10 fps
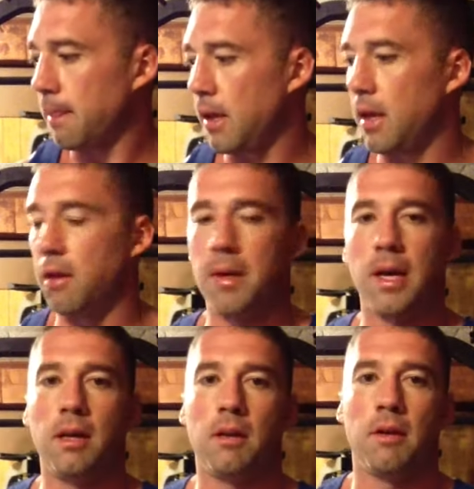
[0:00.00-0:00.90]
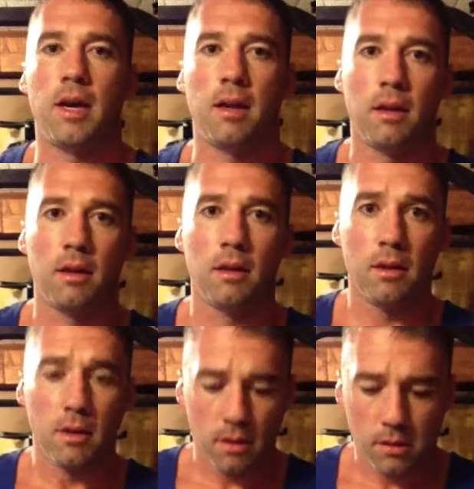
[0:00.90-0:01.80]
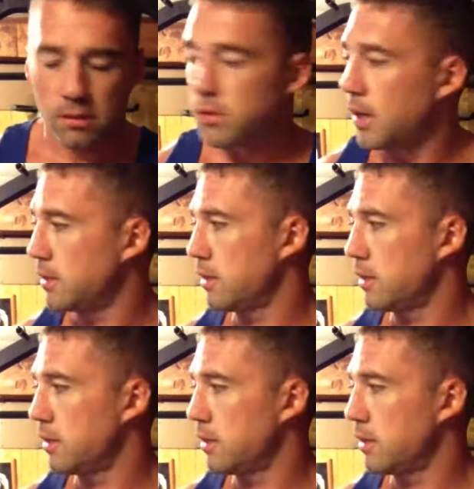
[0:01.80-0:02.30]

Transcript: And everybody, you know how to stretch